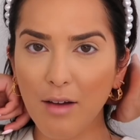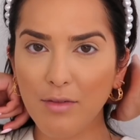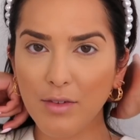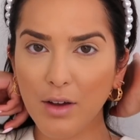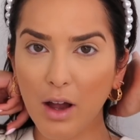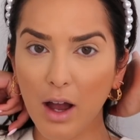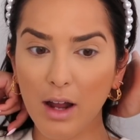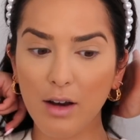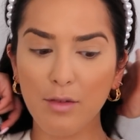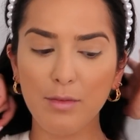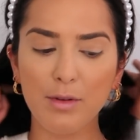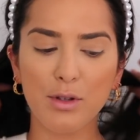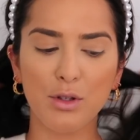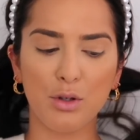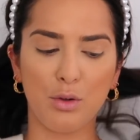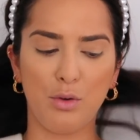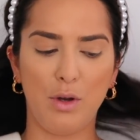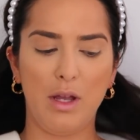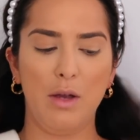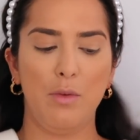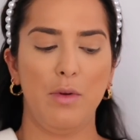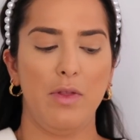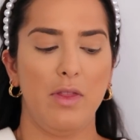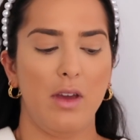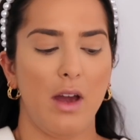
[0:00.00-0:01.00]
I've kind of been
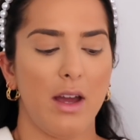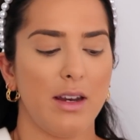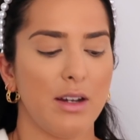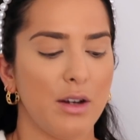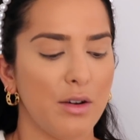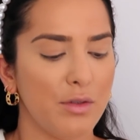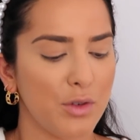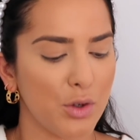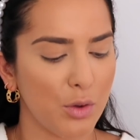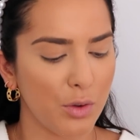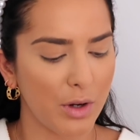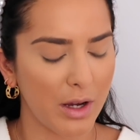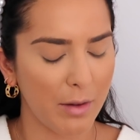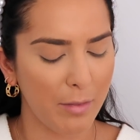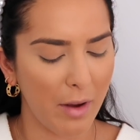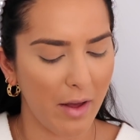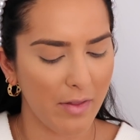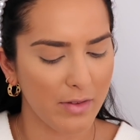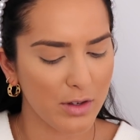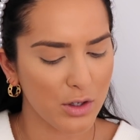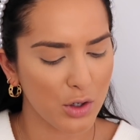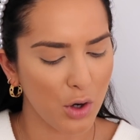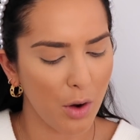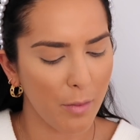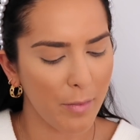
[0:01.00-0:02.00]
toying with the idea of talking
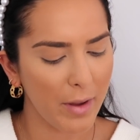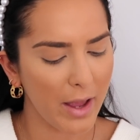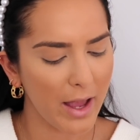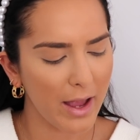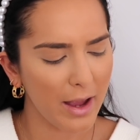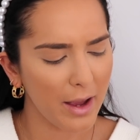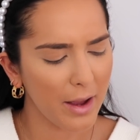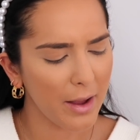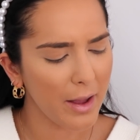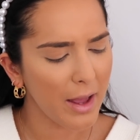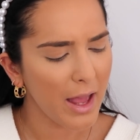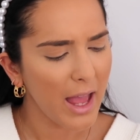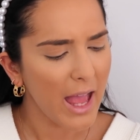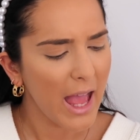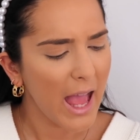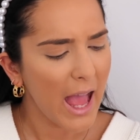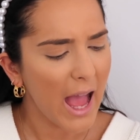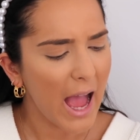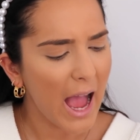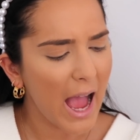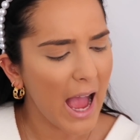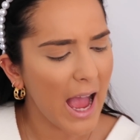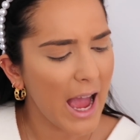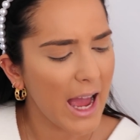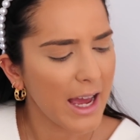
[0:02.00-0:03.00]
about this topic,
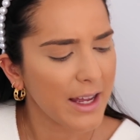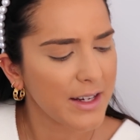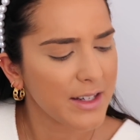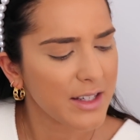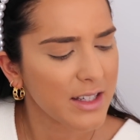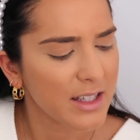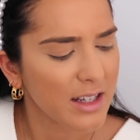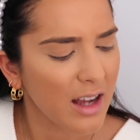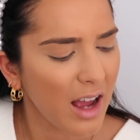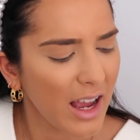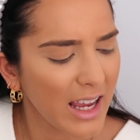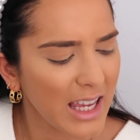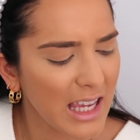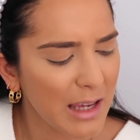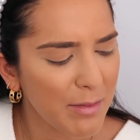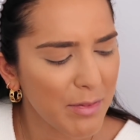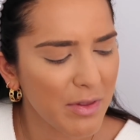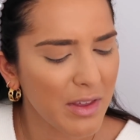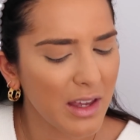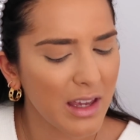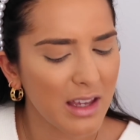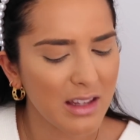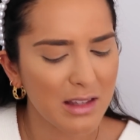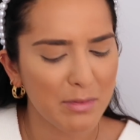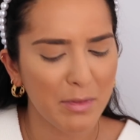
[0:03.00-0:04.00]
and I keep
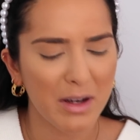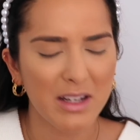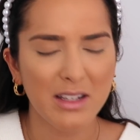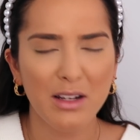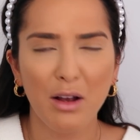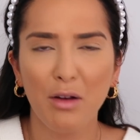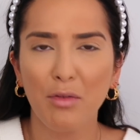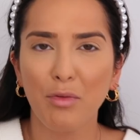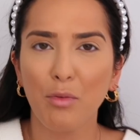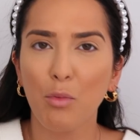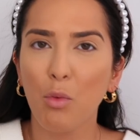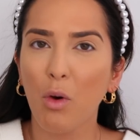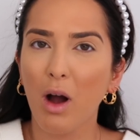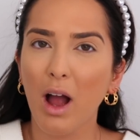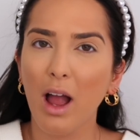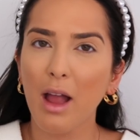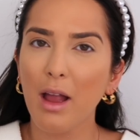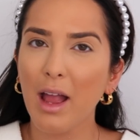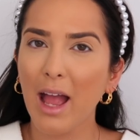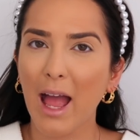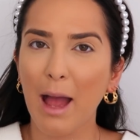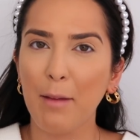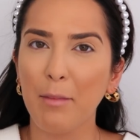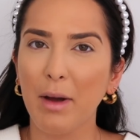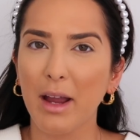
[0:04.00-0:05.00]
thinking to myself,
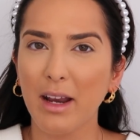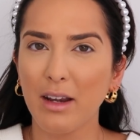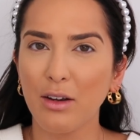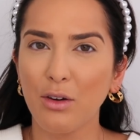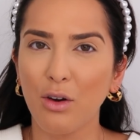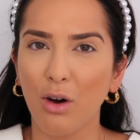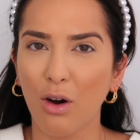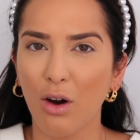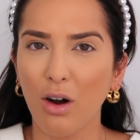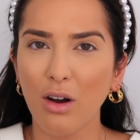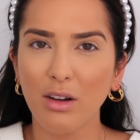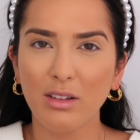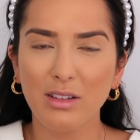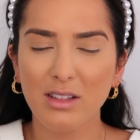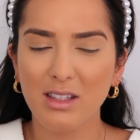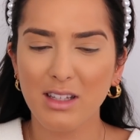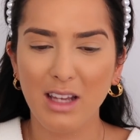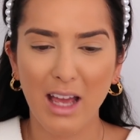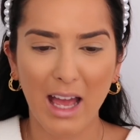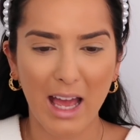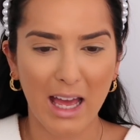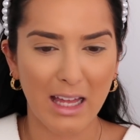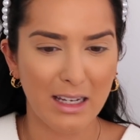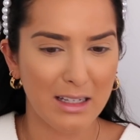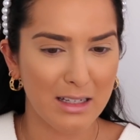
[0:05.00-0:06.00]
why am I not?
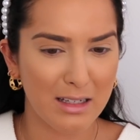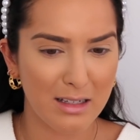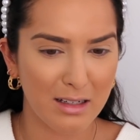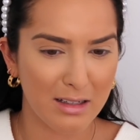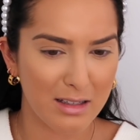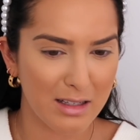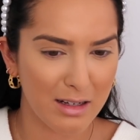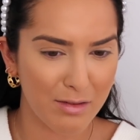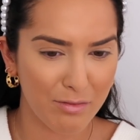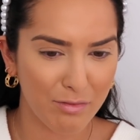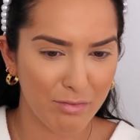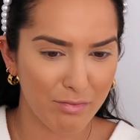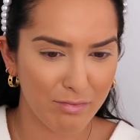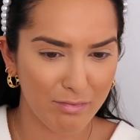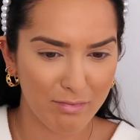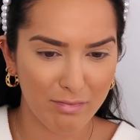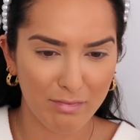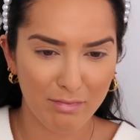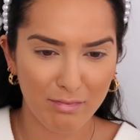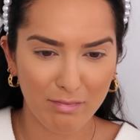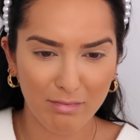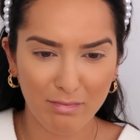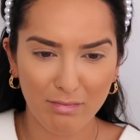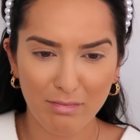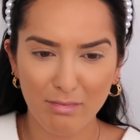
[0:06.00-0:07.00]
And does it,
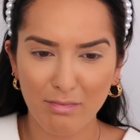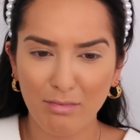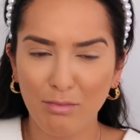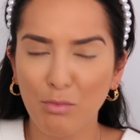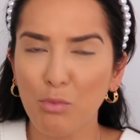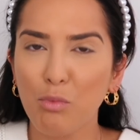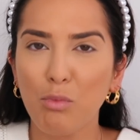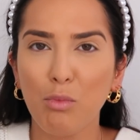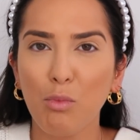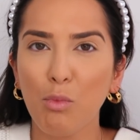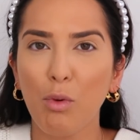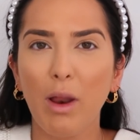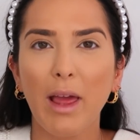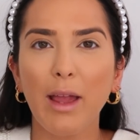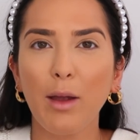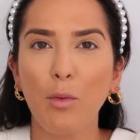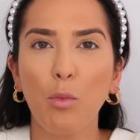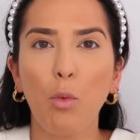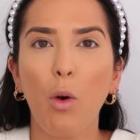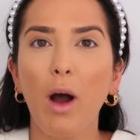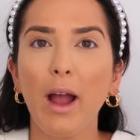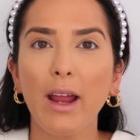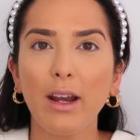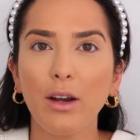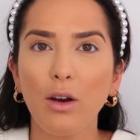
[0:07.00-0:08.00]
like,
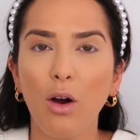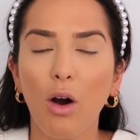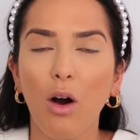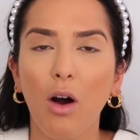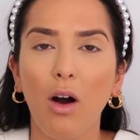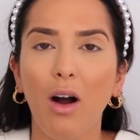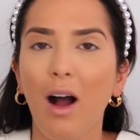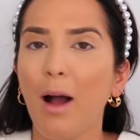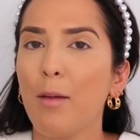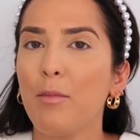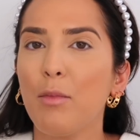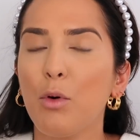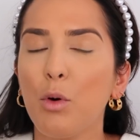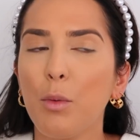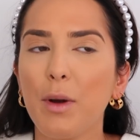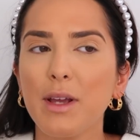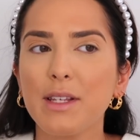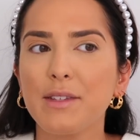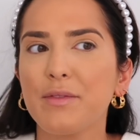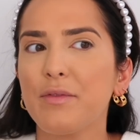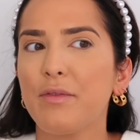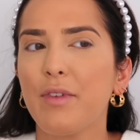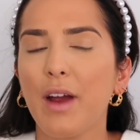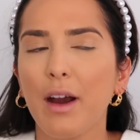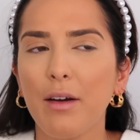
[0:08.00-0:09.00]
why not? I'm always
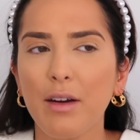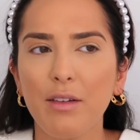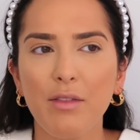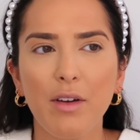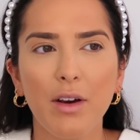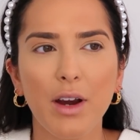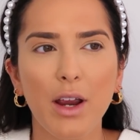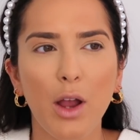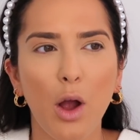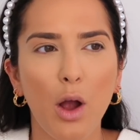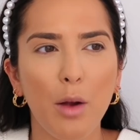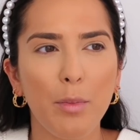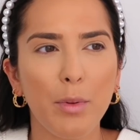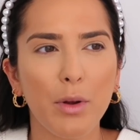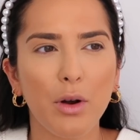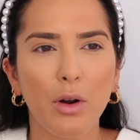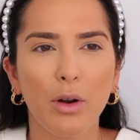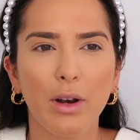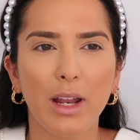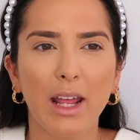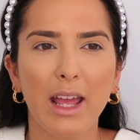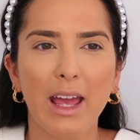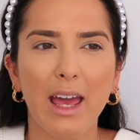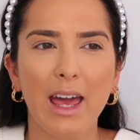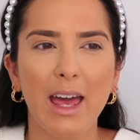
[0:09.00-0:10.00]
very, very open
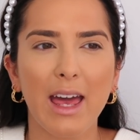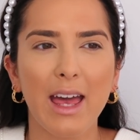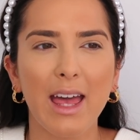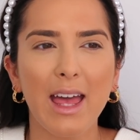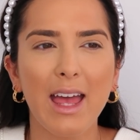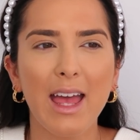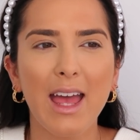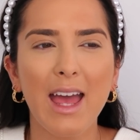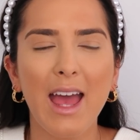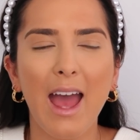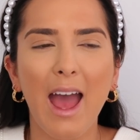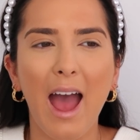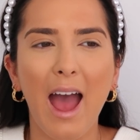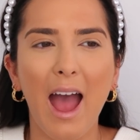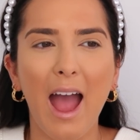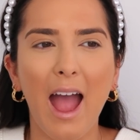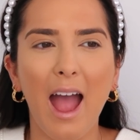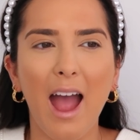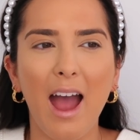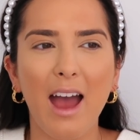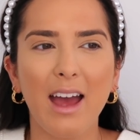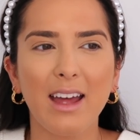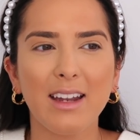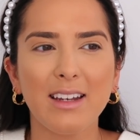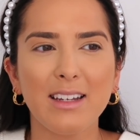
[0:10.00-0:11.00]
on here.
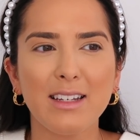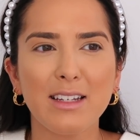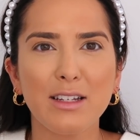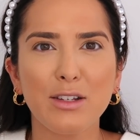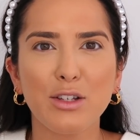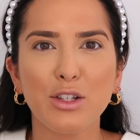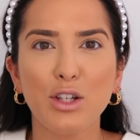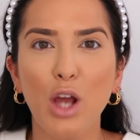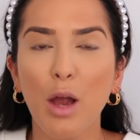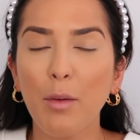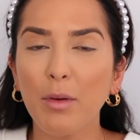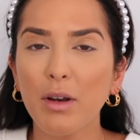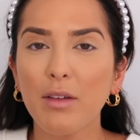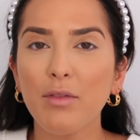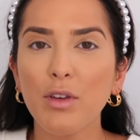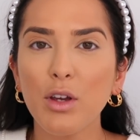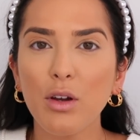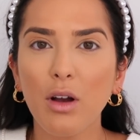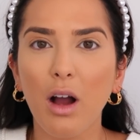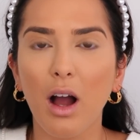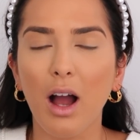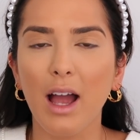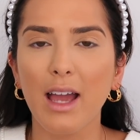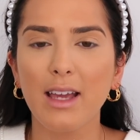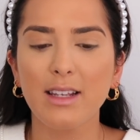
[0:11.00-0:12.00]
And so many of you
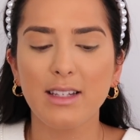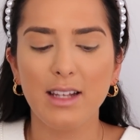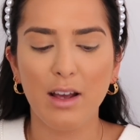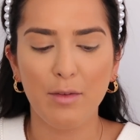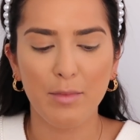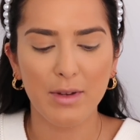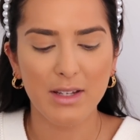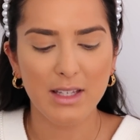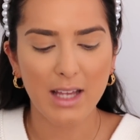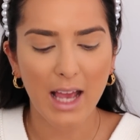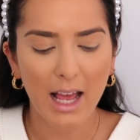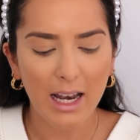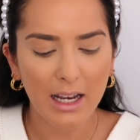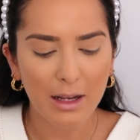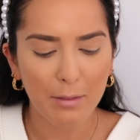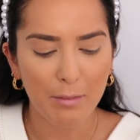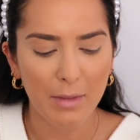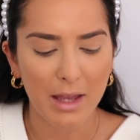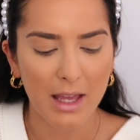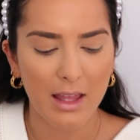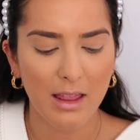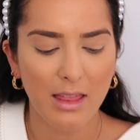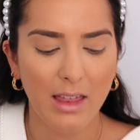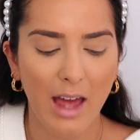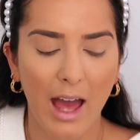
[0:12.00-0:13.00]
guys have been telling
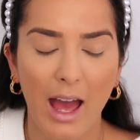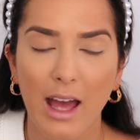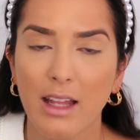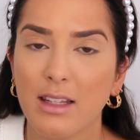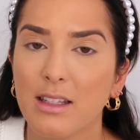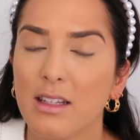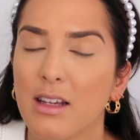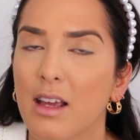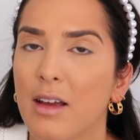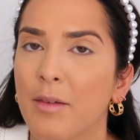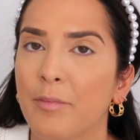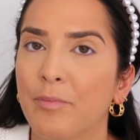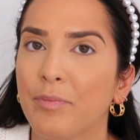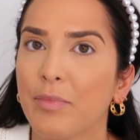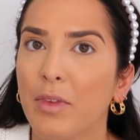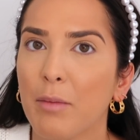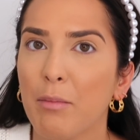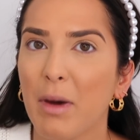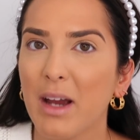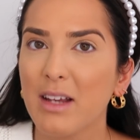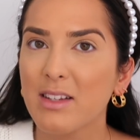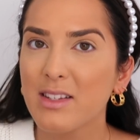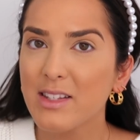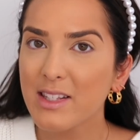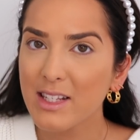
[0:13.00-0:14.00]
me that
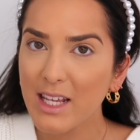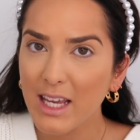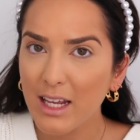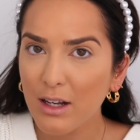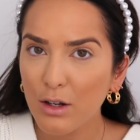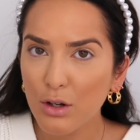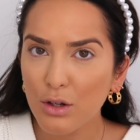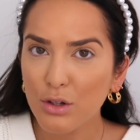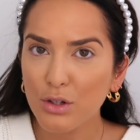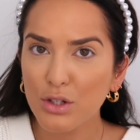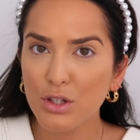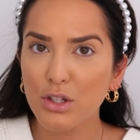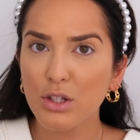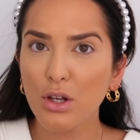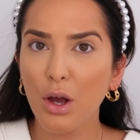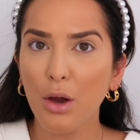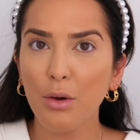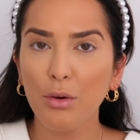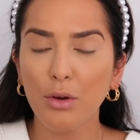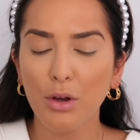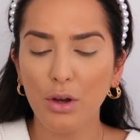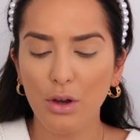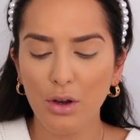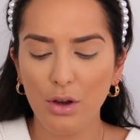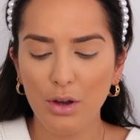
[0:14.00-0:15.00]
my skin looks
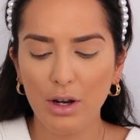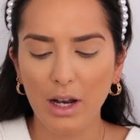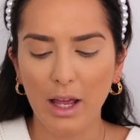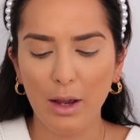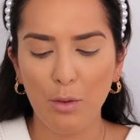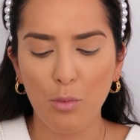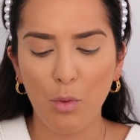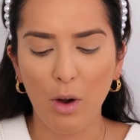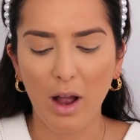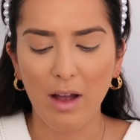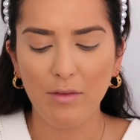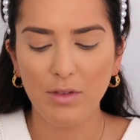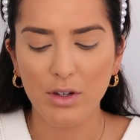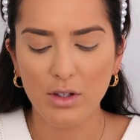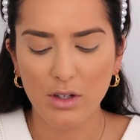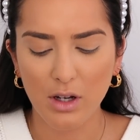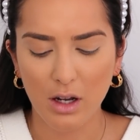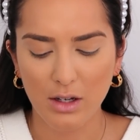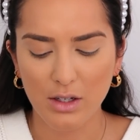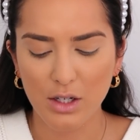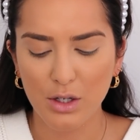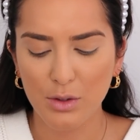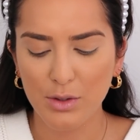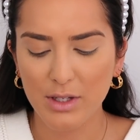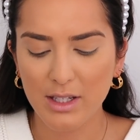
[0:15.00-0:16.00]
so good, like, what have you
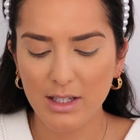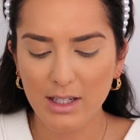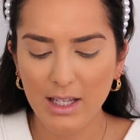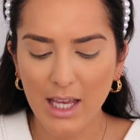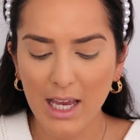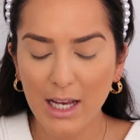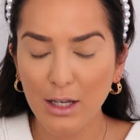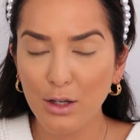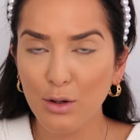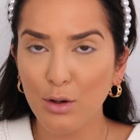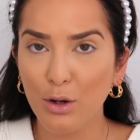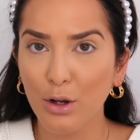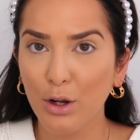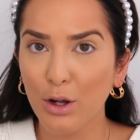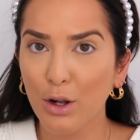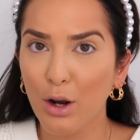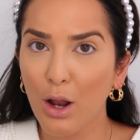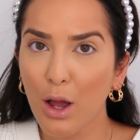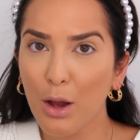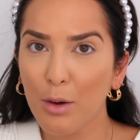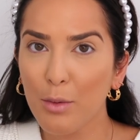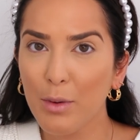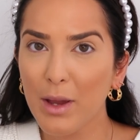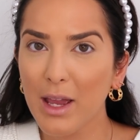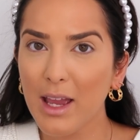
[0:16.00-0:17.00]
done to your skin? You look
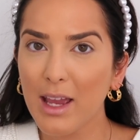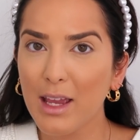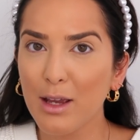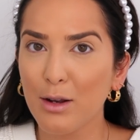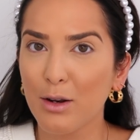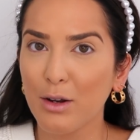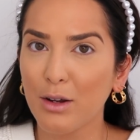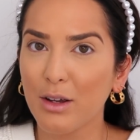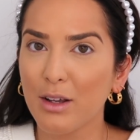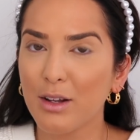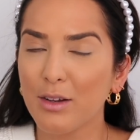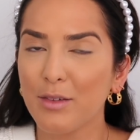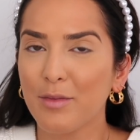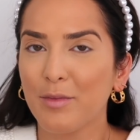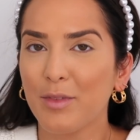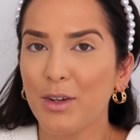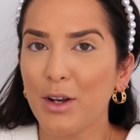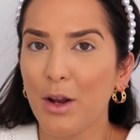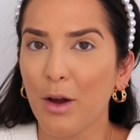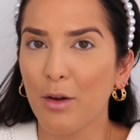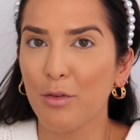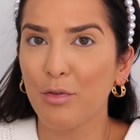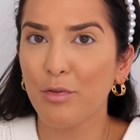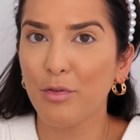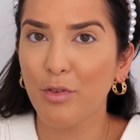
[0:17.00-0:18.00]
glowy, you look, you
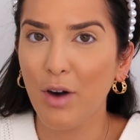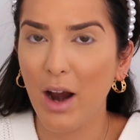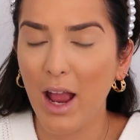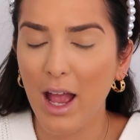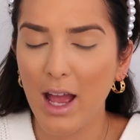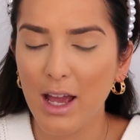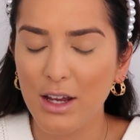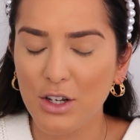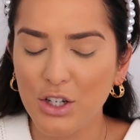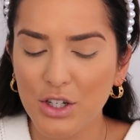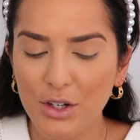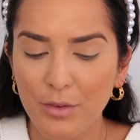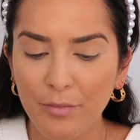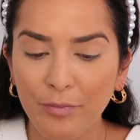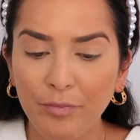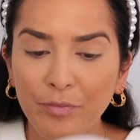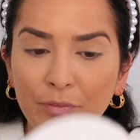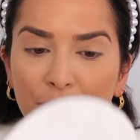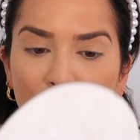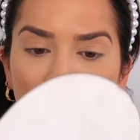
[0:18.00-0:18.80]
know, fresh.